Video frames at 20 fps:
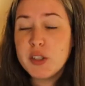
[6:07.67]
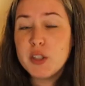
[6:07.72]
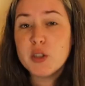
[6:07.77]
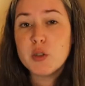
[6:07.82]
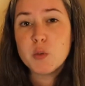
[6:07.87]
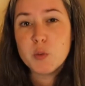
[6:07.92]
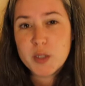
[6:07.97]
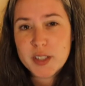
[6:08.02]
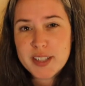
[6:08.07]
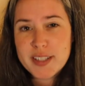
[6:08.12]

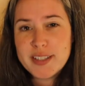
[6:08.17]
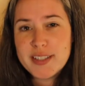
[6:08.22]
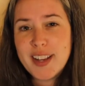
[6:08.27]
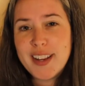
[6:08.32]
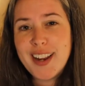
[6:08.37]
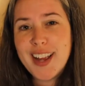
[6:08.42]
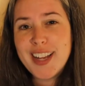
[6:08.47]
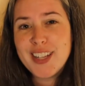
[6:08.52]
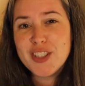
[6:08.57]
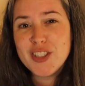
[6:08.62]
your real
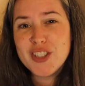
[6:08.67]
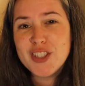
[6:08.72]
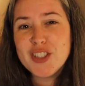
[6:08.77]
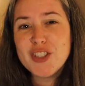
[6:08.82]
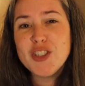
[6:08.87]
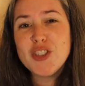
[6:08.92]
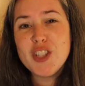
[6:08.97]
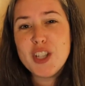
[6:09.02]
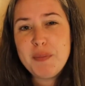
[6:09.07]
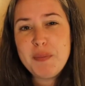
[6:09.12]
estate agent
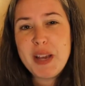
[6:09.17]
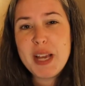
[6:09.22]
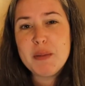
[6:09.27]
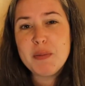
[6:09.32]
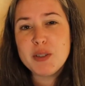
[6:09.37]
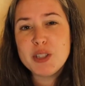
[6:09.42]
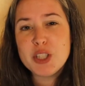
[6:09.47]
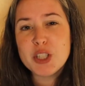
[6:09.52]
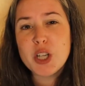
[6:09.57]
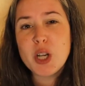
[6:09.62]
should be
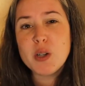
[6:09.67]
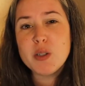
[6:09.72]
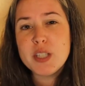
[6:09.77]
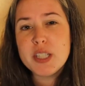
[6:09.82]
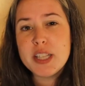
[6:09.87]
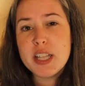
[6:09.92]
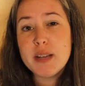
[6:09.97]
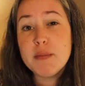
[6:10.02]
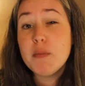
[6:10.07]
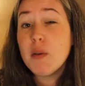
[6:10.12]
able to go to
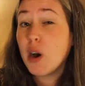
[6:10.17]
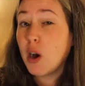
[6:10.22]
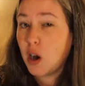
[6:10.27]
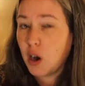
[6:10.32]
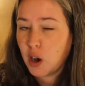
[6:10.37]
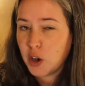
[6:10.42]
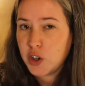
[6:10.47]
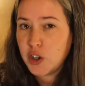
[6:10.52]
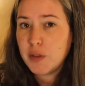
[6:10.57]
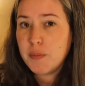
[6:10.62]
them
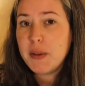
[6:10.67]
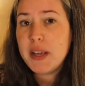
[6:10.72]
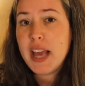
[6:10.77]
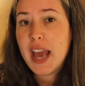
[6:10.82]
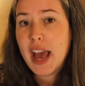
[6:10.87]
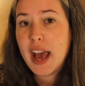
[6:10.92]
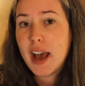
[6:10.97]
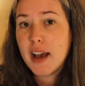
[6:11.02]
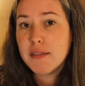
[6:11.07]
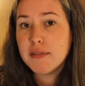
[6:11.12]
on your
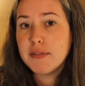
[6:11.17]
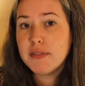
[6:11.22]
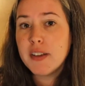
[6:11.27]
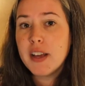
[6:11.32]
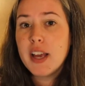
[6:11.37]
behalf,